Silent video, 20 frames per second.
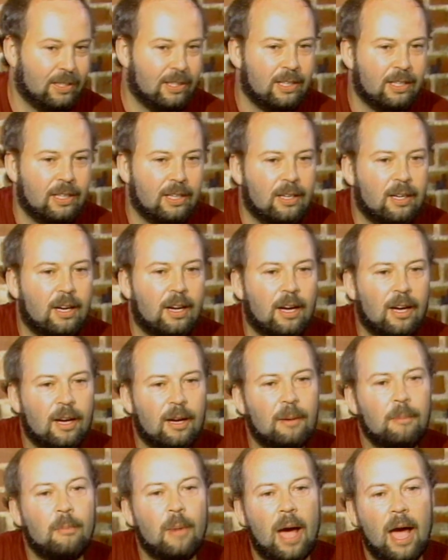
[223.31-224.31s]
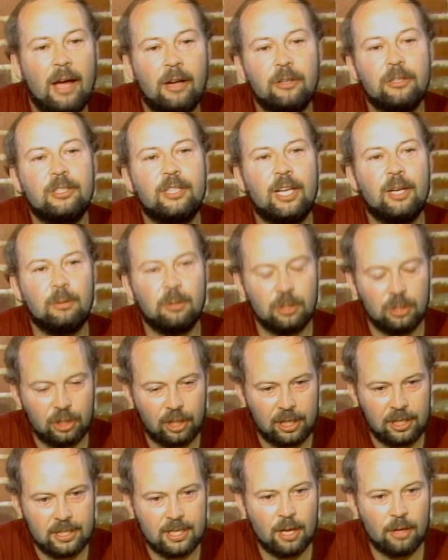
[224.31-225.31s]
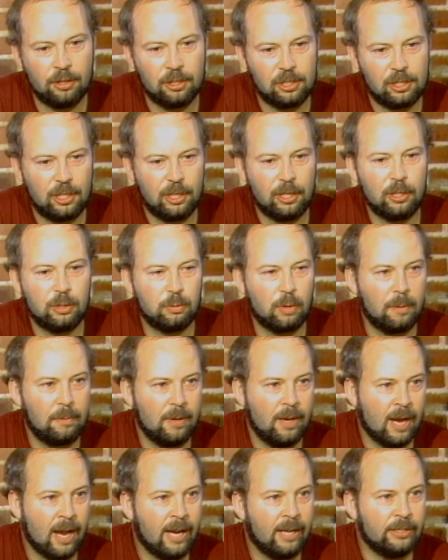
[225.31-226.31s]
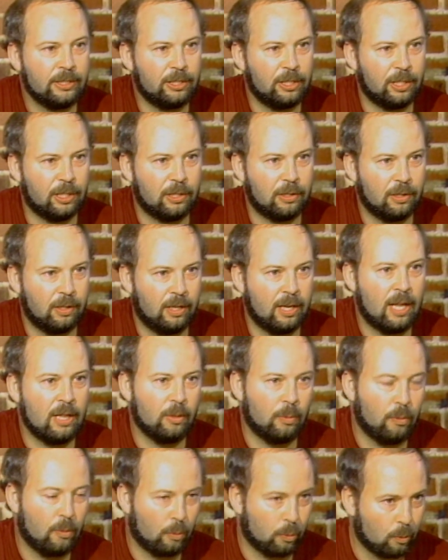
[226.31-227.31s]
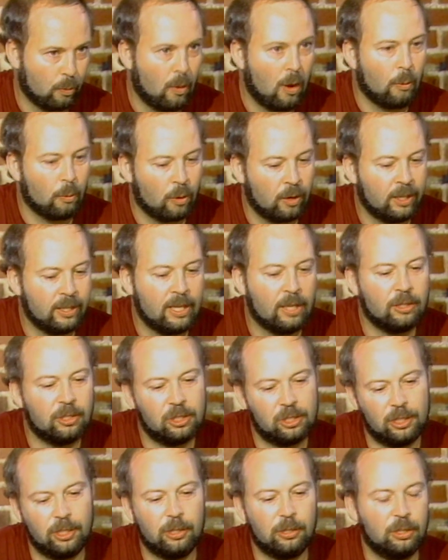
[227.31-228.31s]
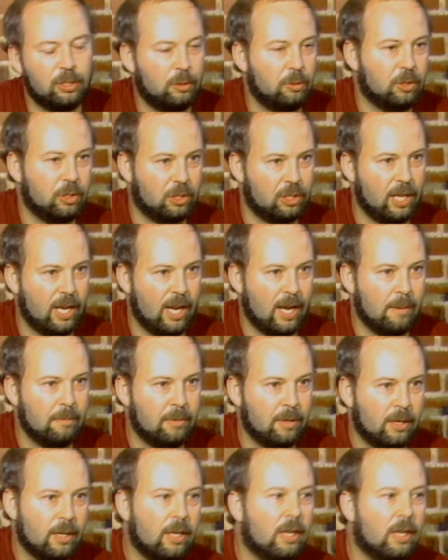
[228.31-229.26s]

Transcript: Mm -hmm. um, I understand was chased down the stairs right behind us here, and the, while running down the stairs, she was stabbed,